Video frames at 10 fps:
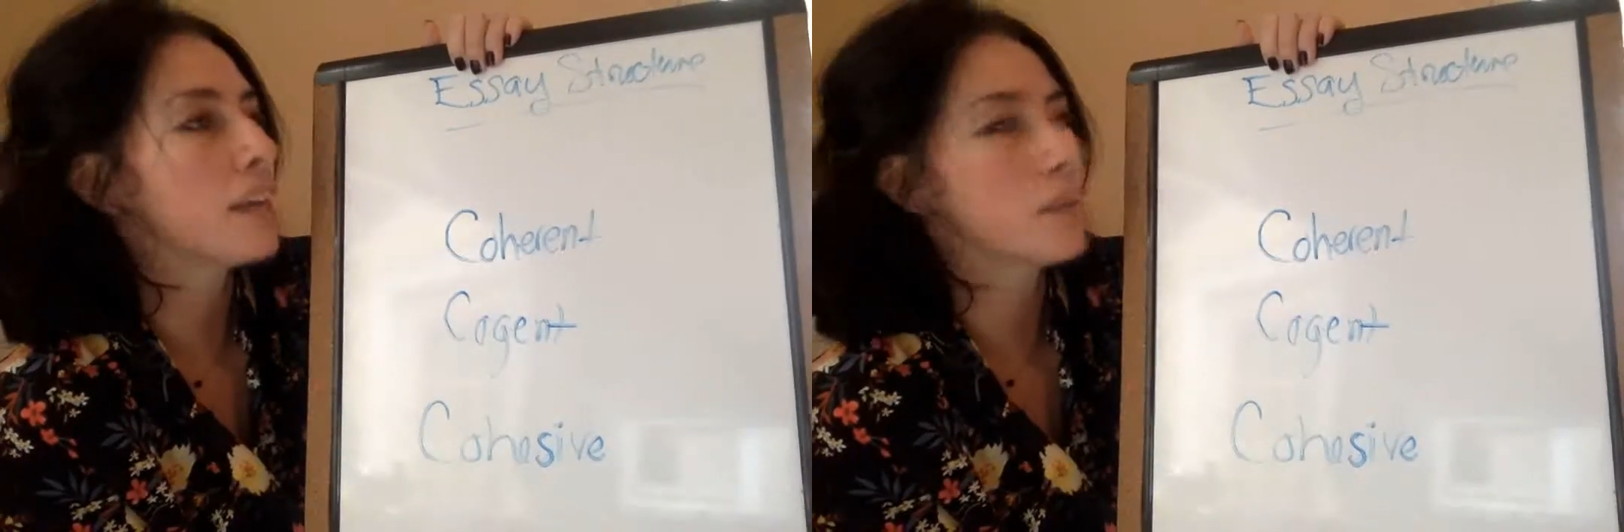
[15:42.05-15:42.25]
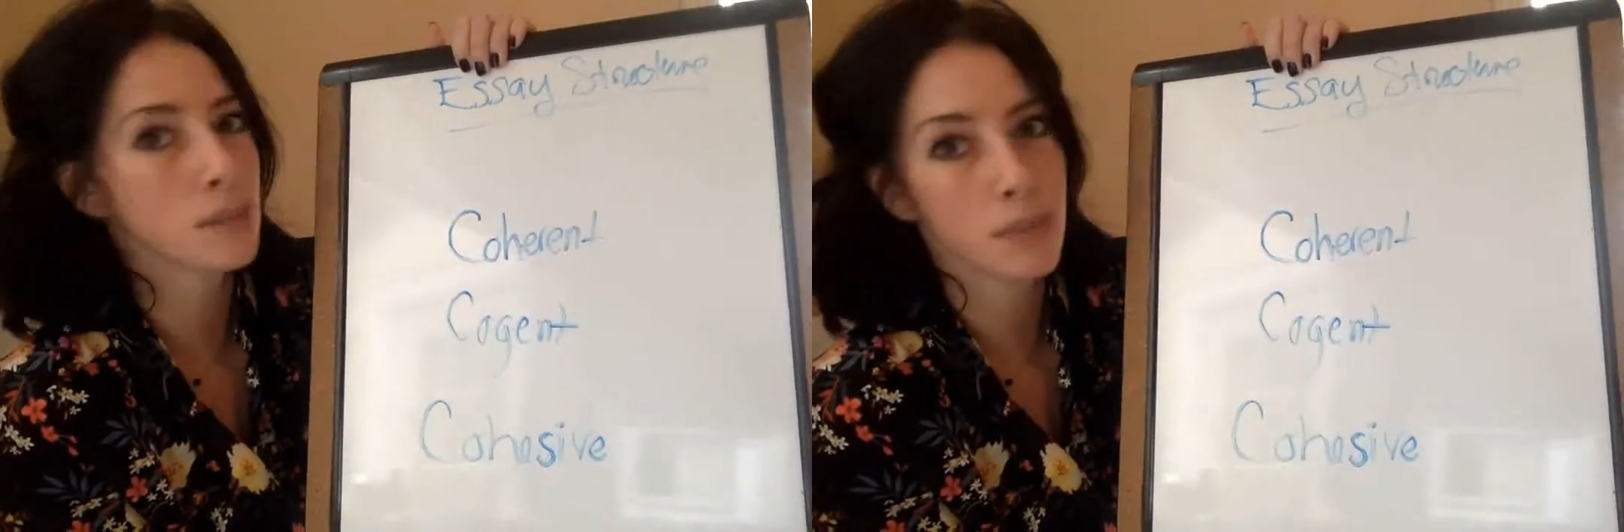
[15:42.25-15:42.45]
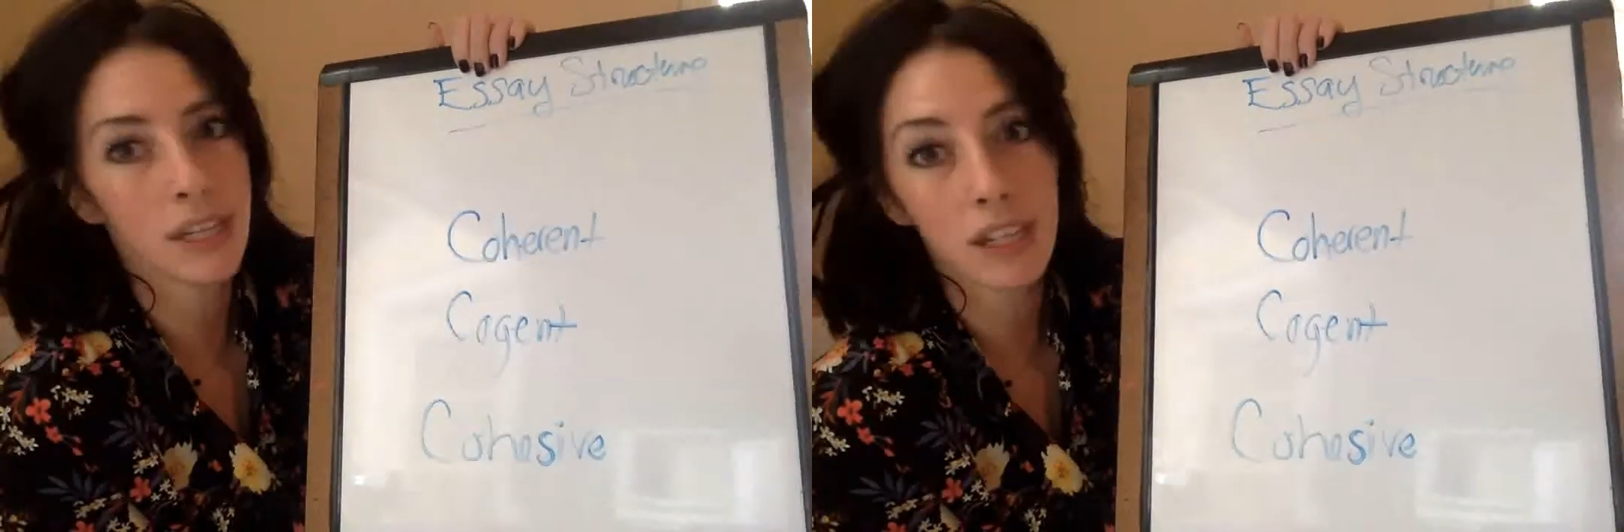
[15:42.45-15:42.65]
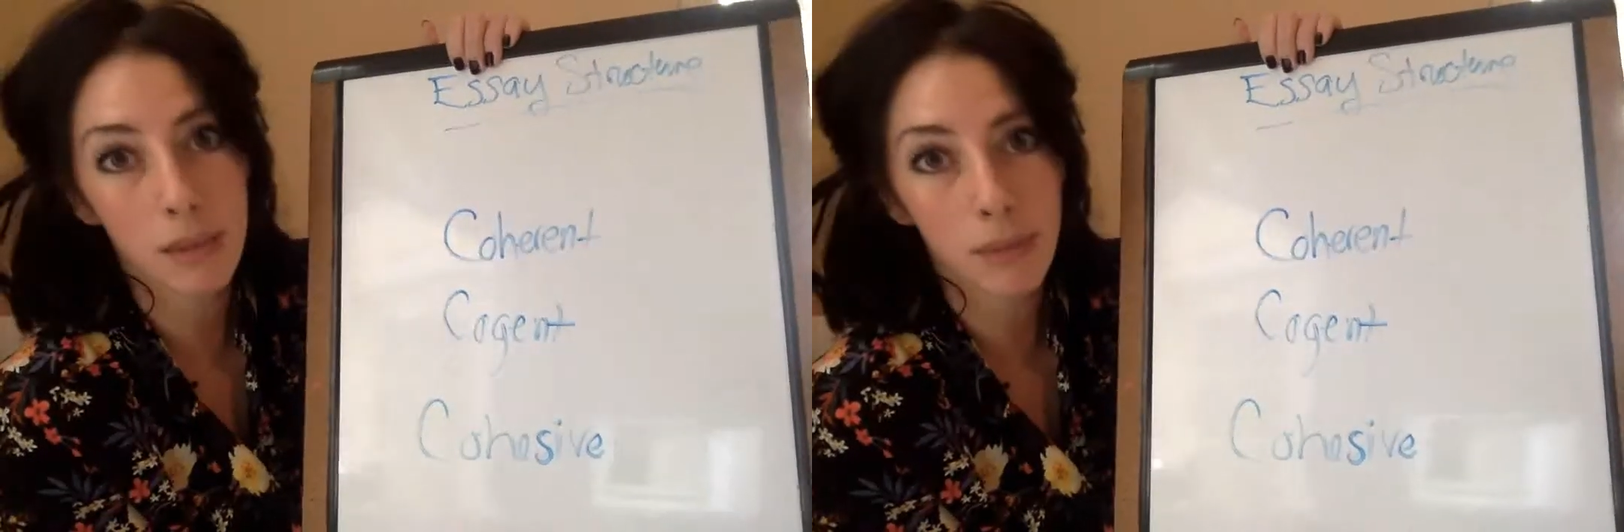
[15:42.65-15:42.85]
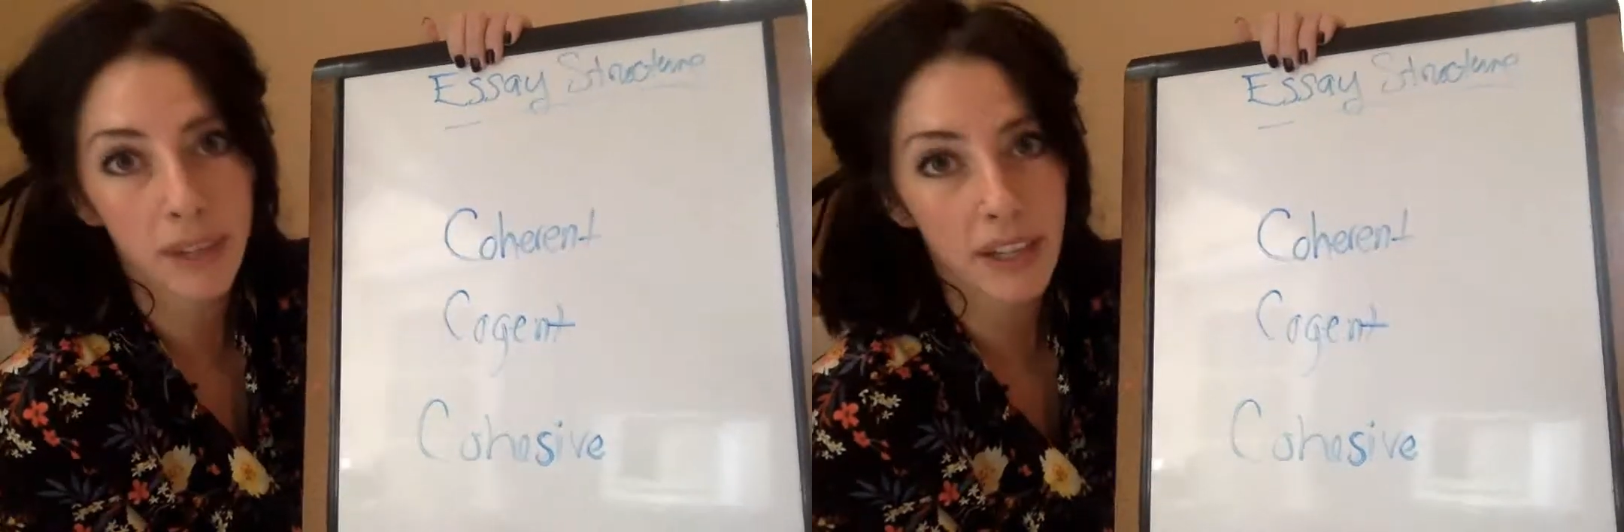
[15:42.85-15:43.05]
must be in
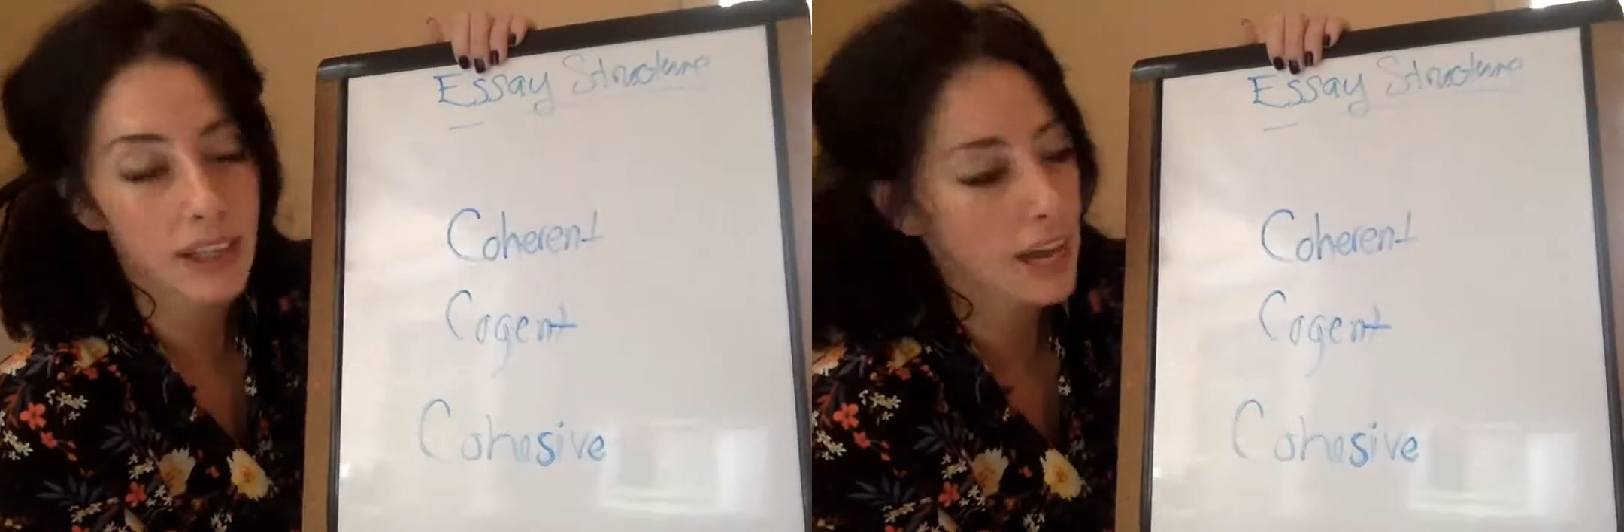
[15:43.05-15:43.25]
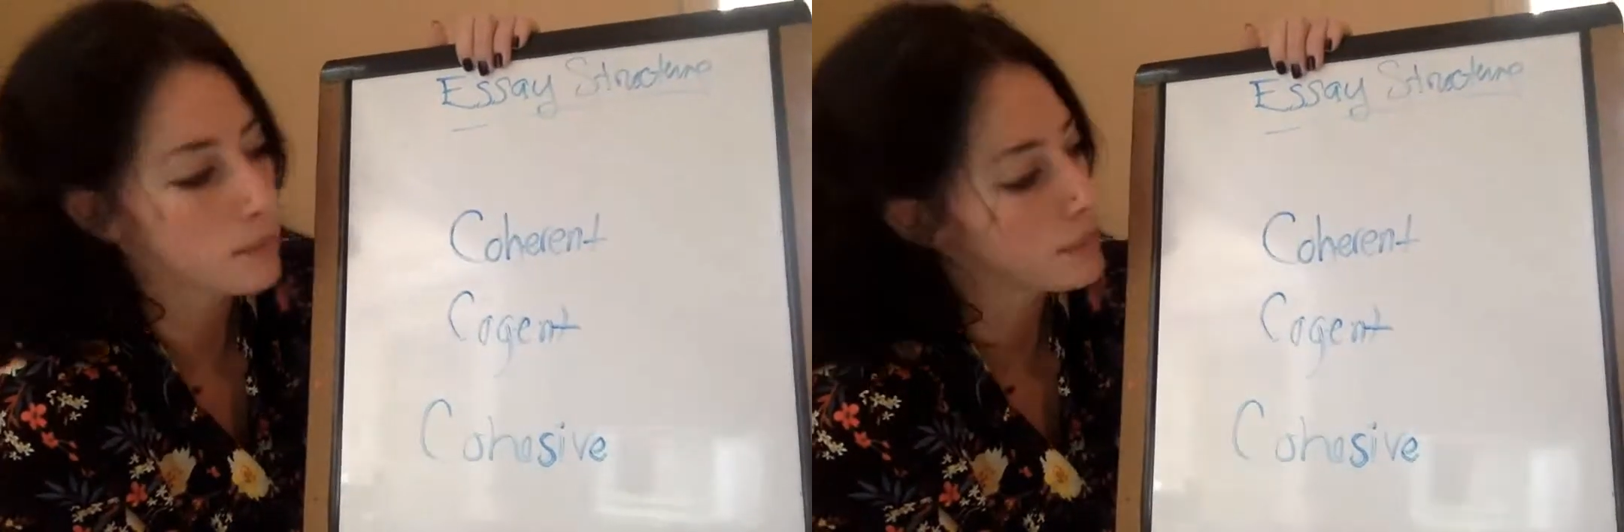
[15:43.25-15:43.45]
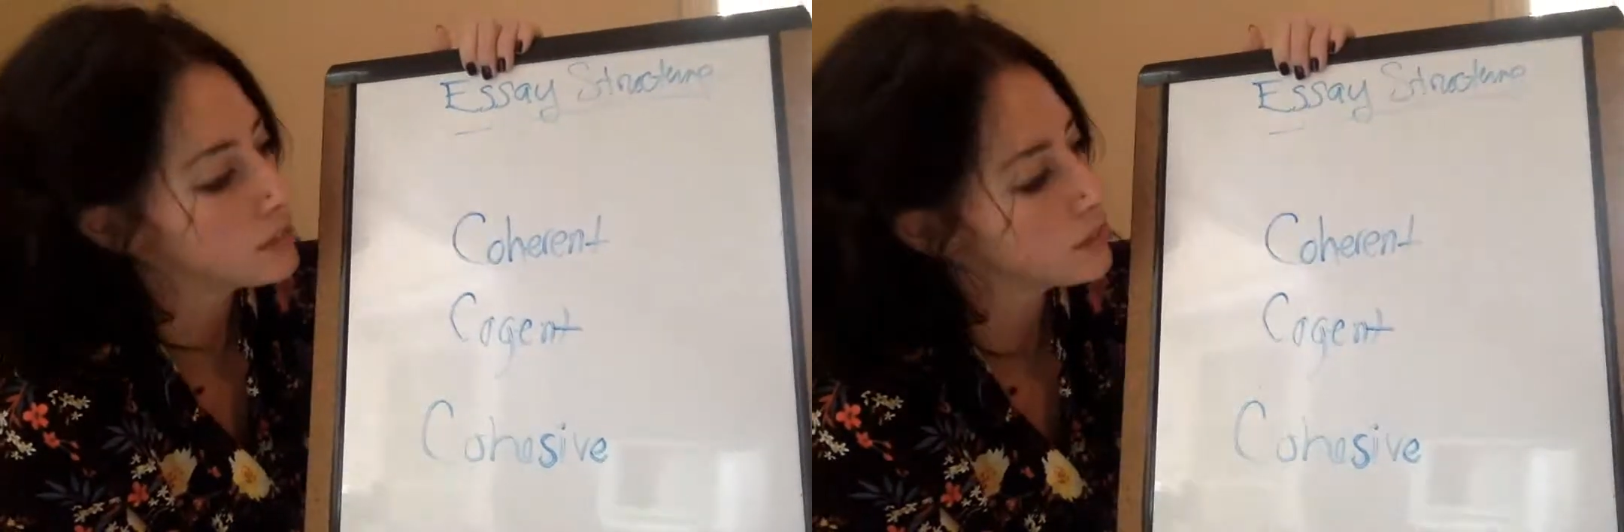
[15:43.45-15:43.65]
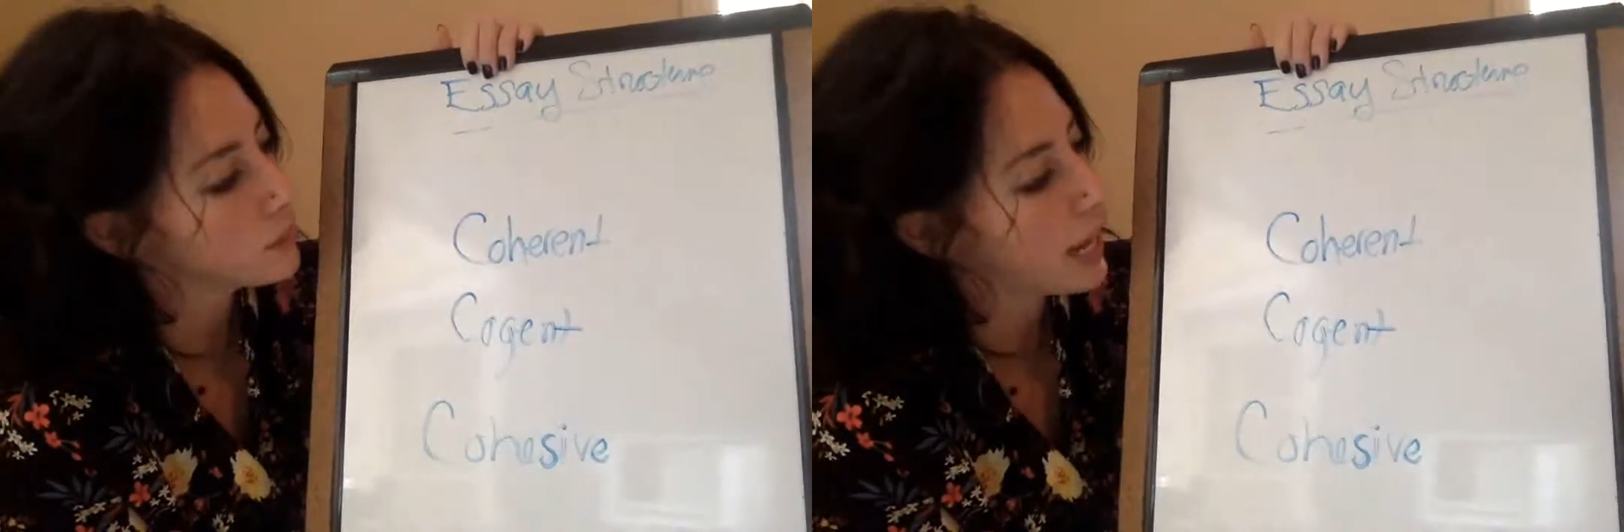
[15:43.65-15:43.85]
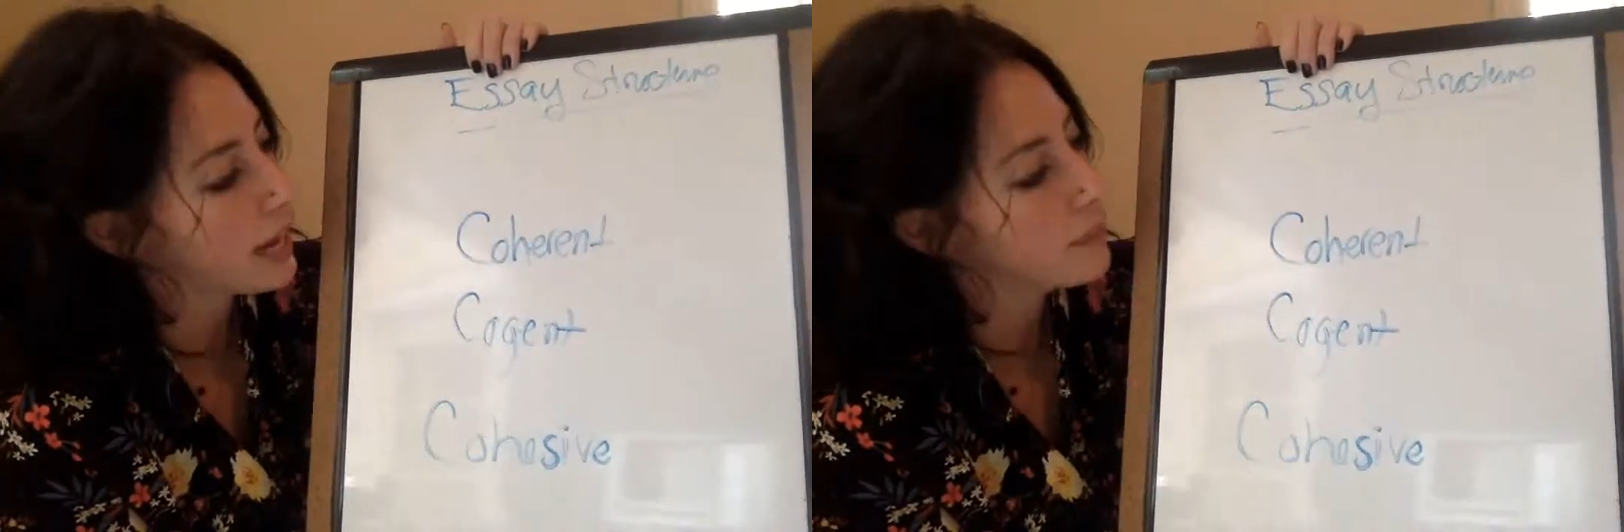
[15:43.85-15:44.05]
complete alignment,
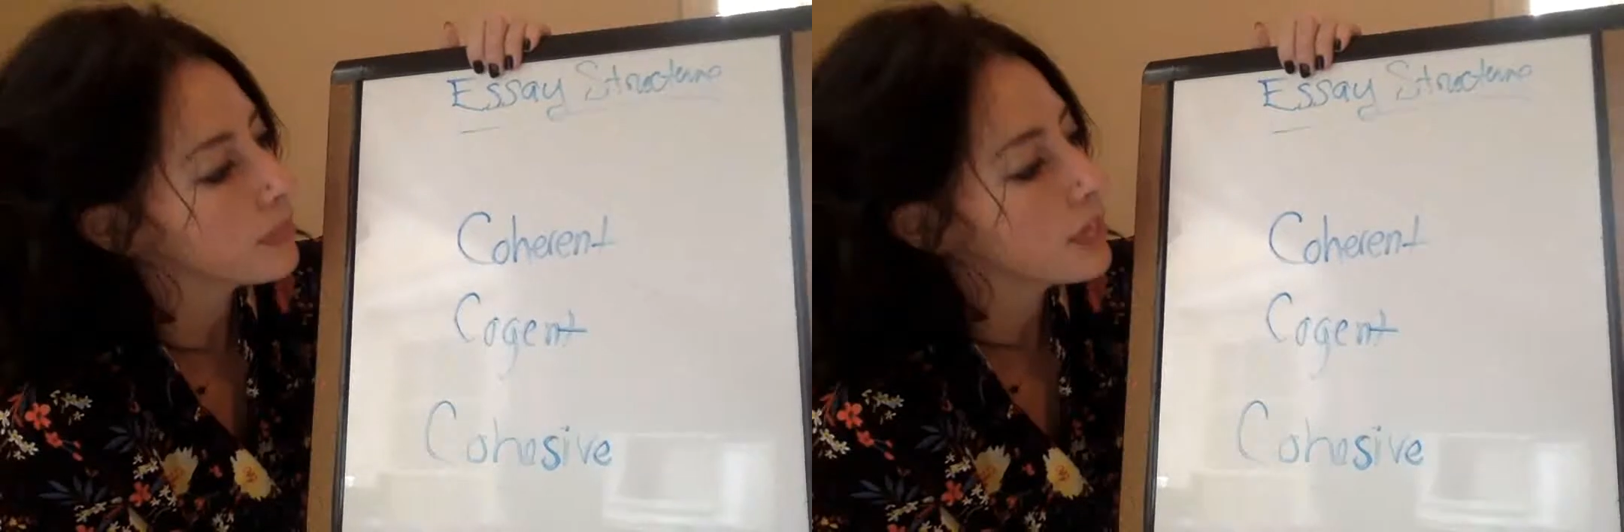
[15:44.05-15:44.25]
okay?